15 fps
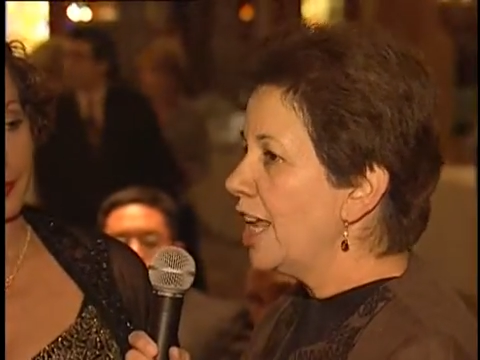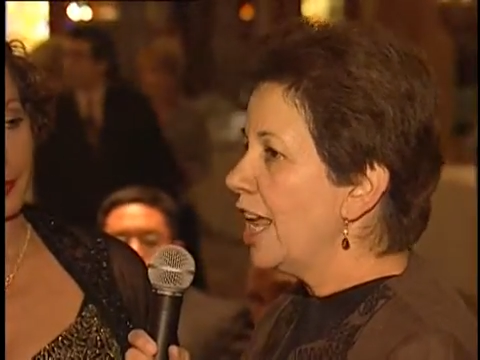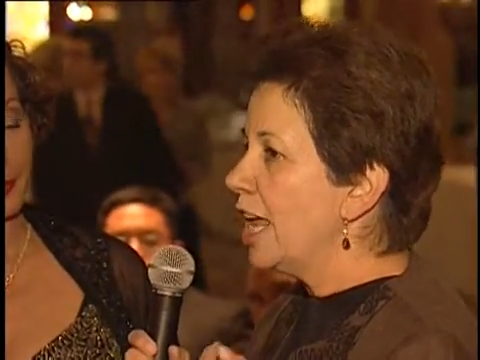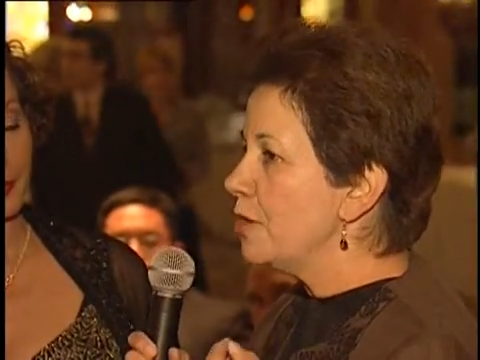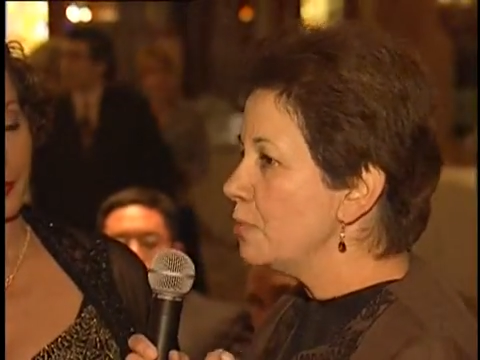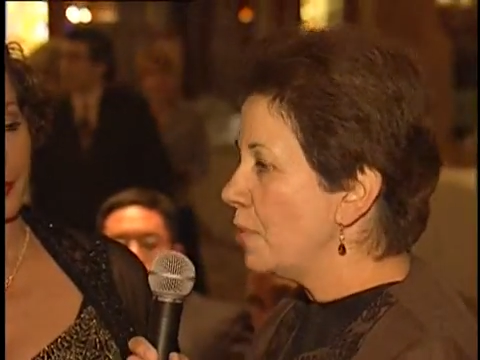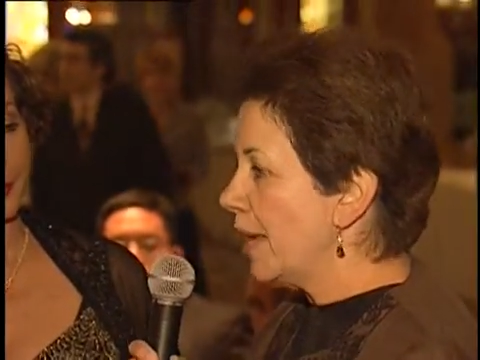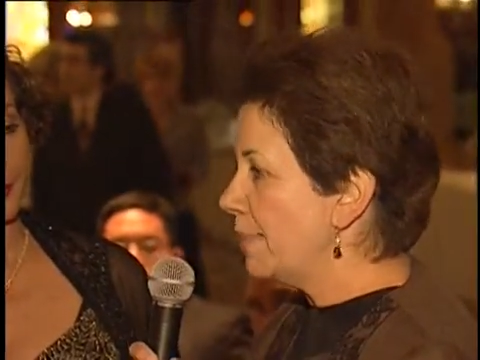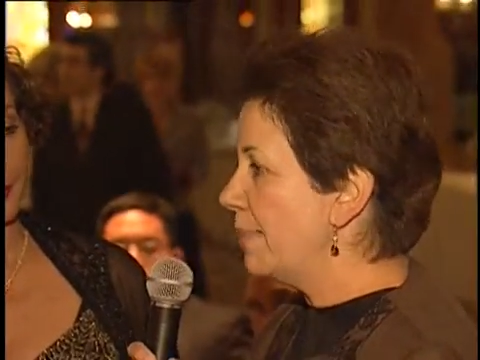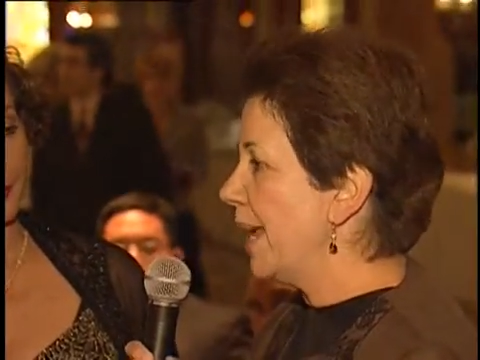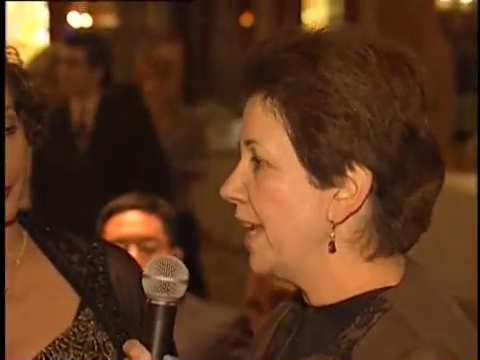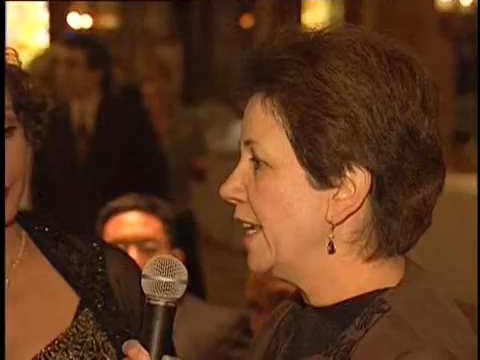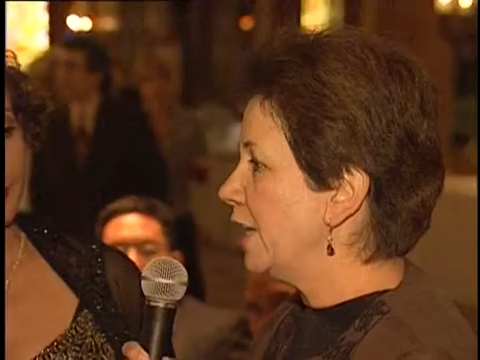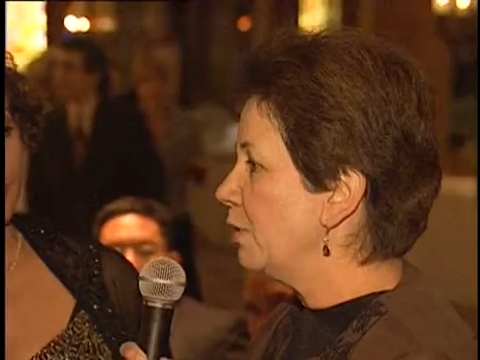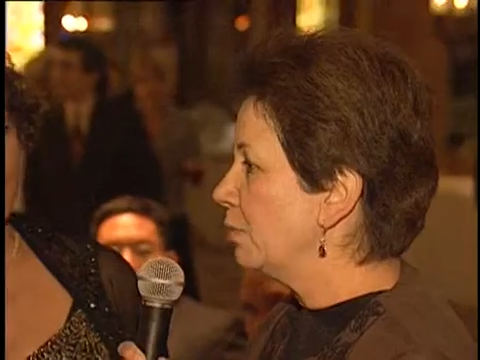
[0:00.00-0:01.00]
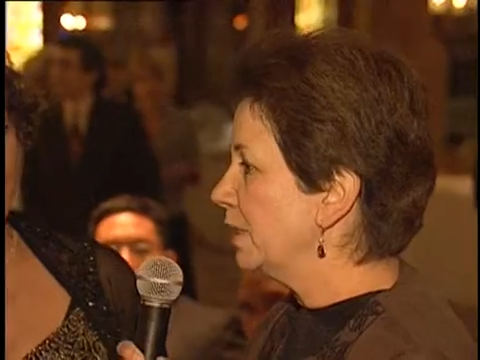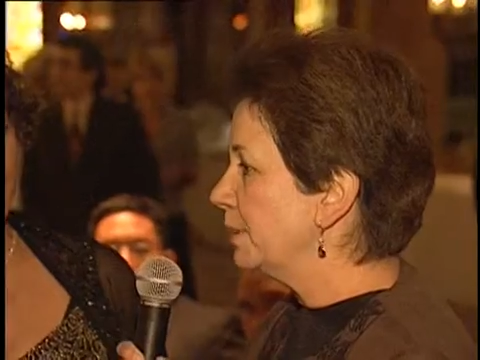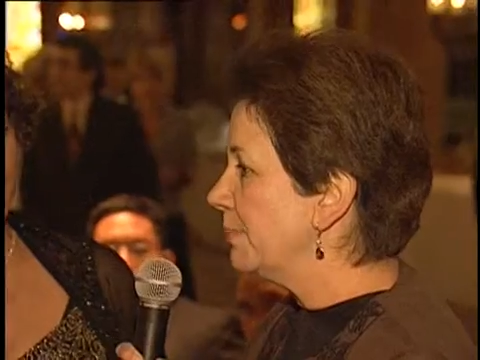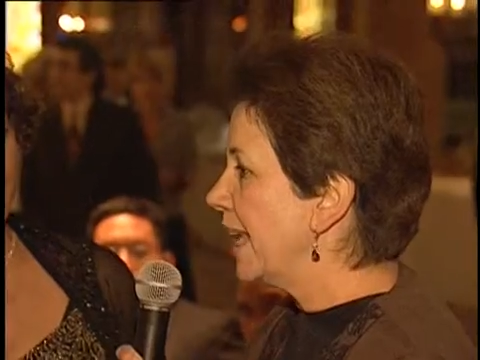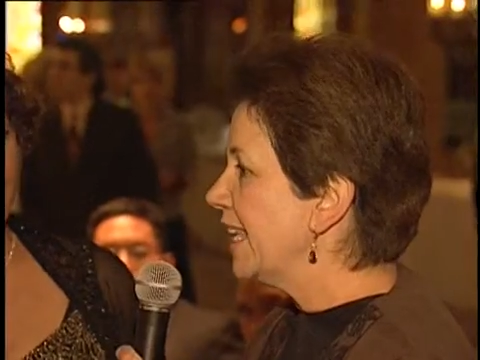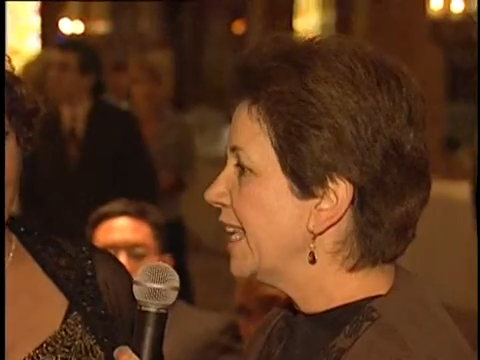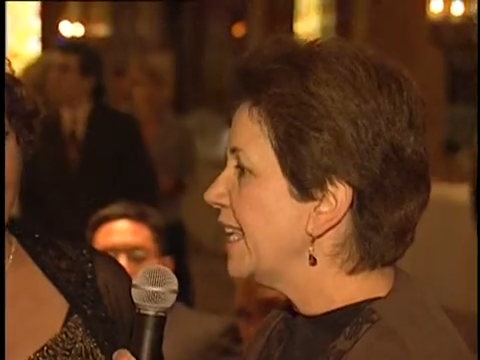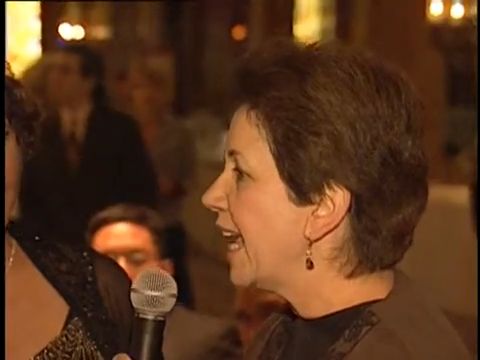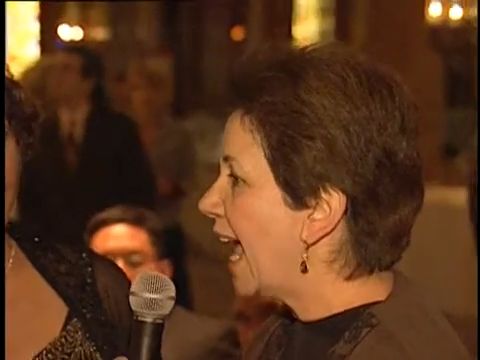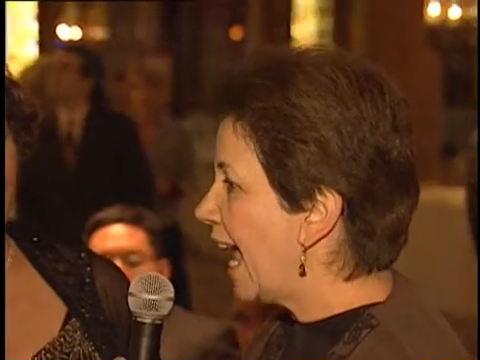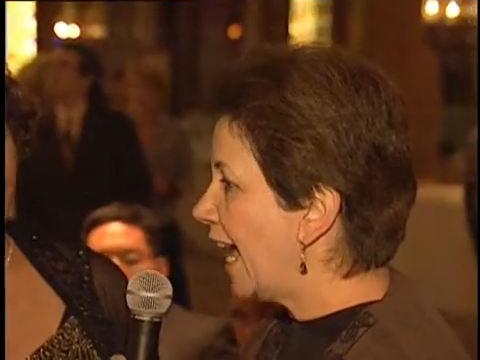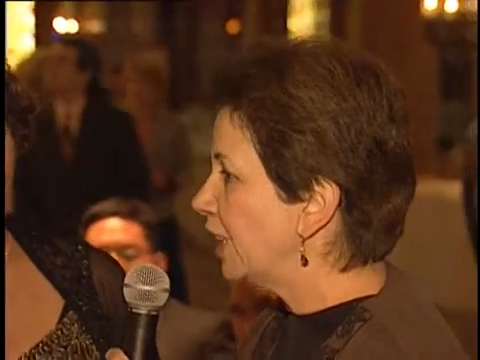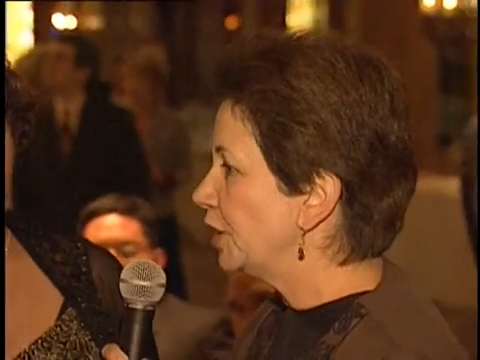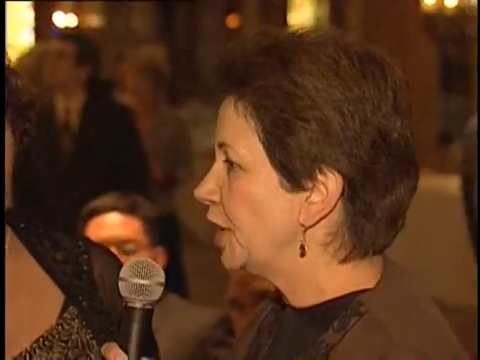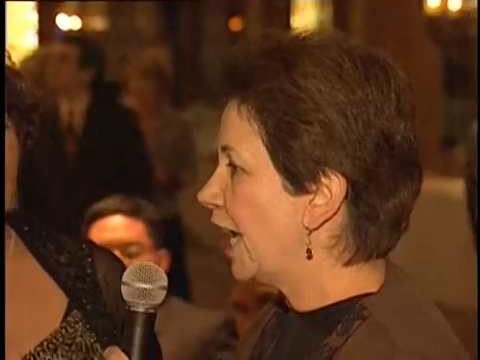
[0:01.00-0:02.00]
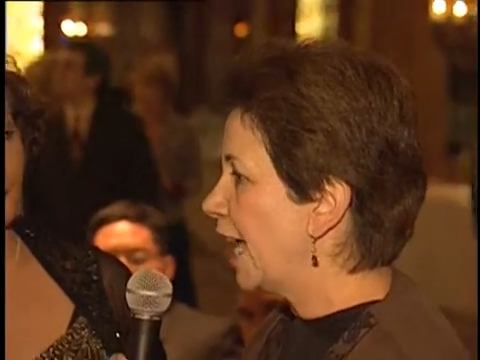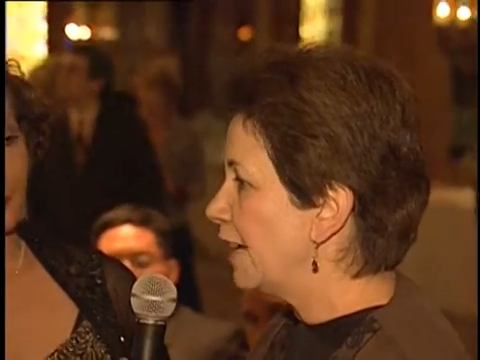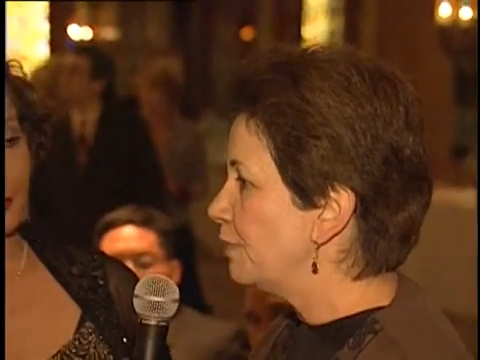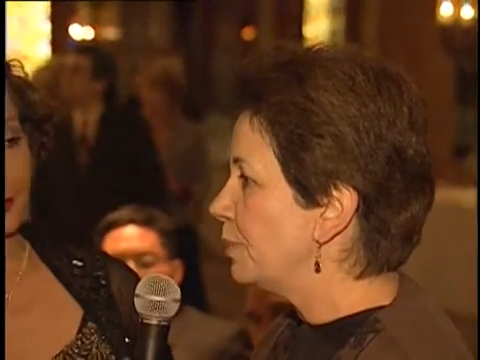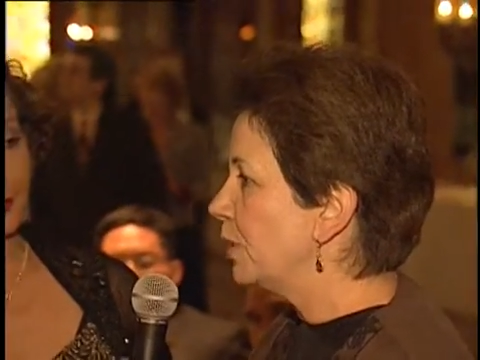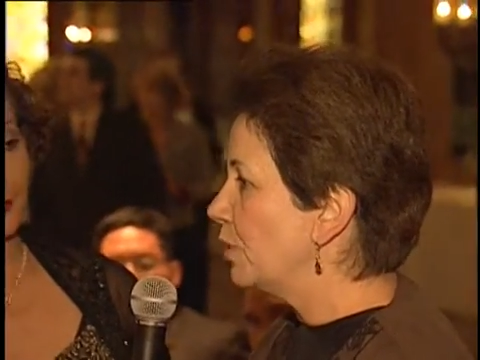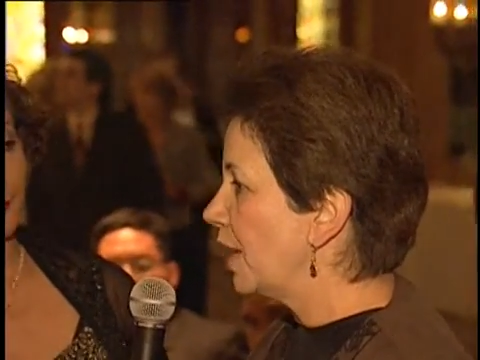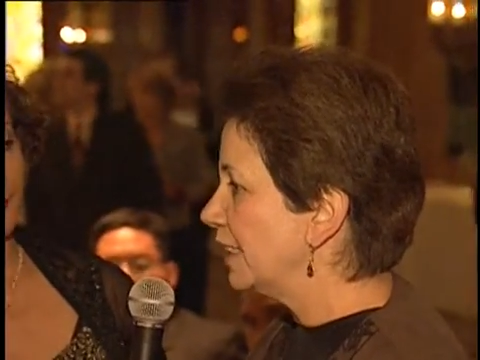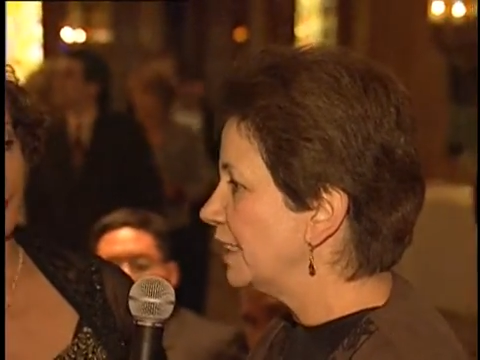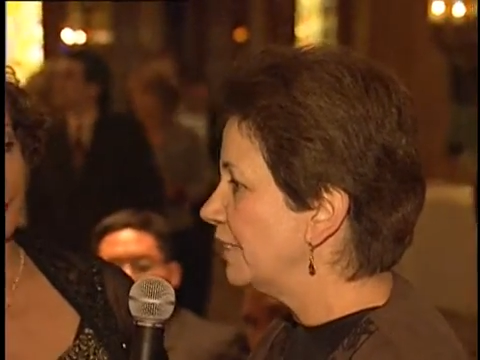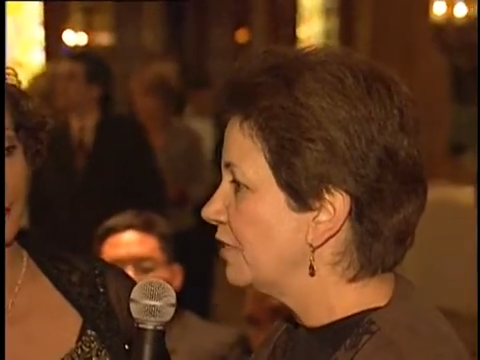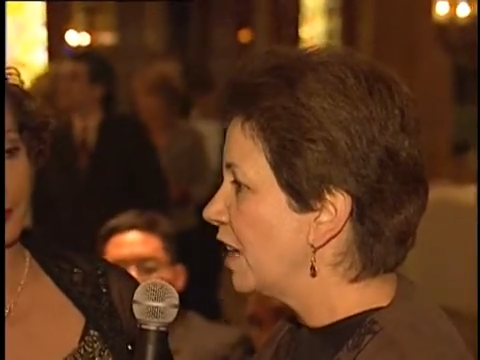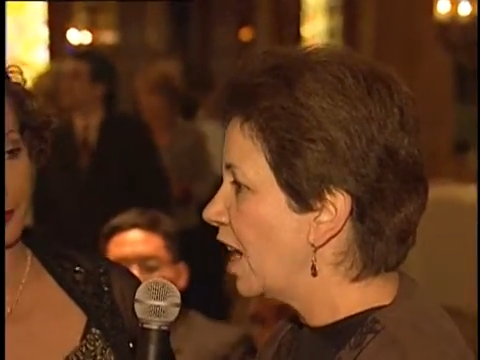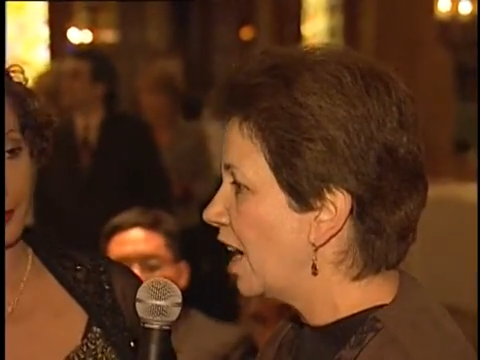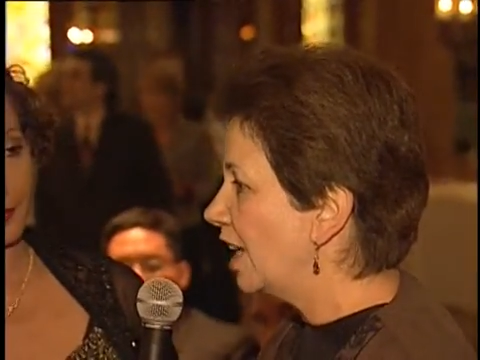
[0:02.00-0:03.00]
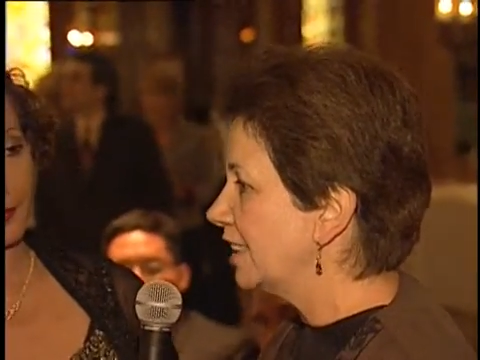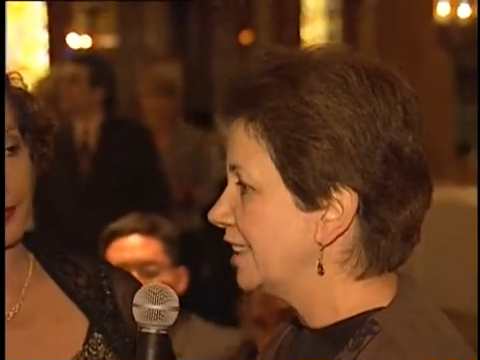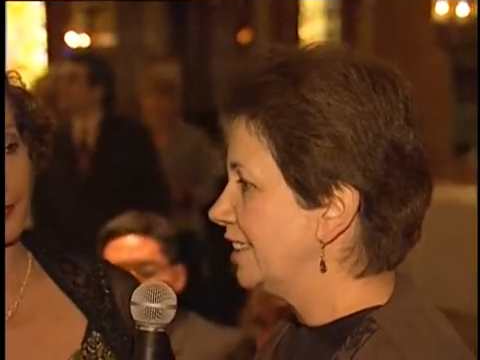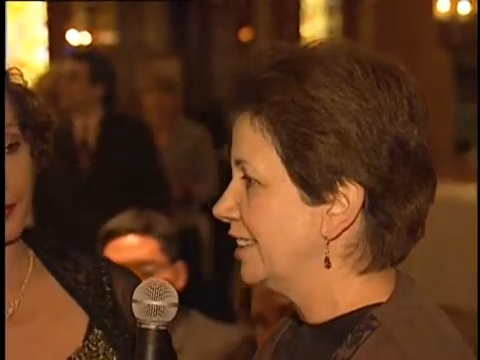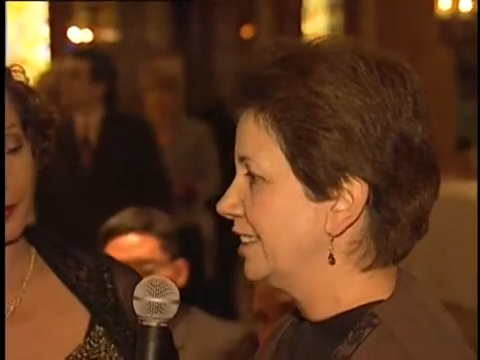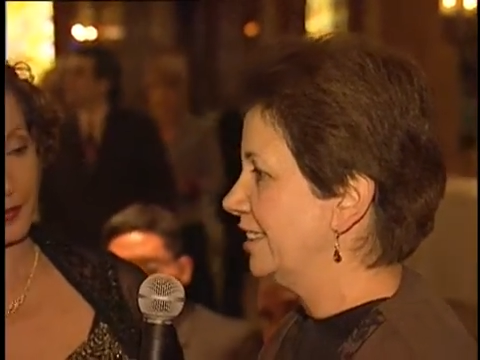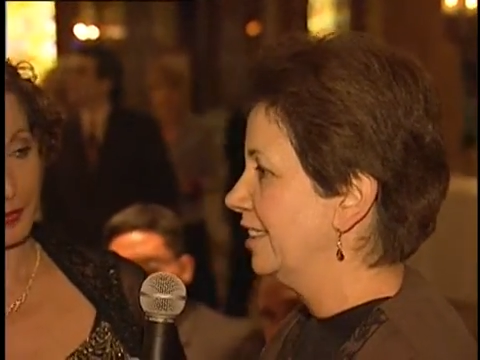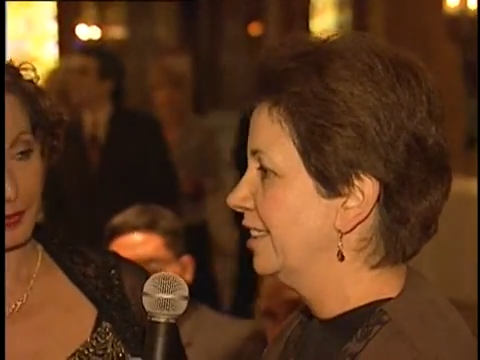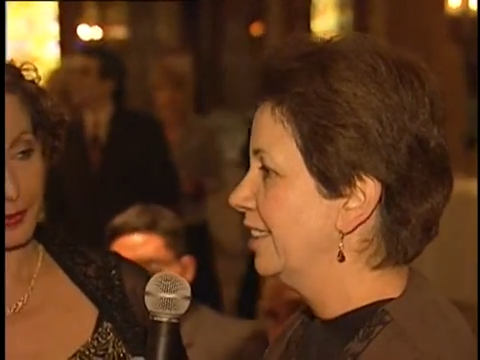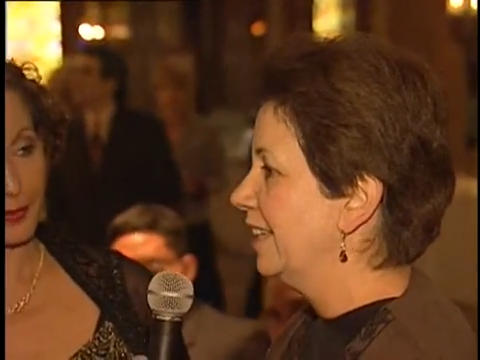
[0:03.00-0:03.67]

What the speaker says: and red baiting was making hash out of progressive causes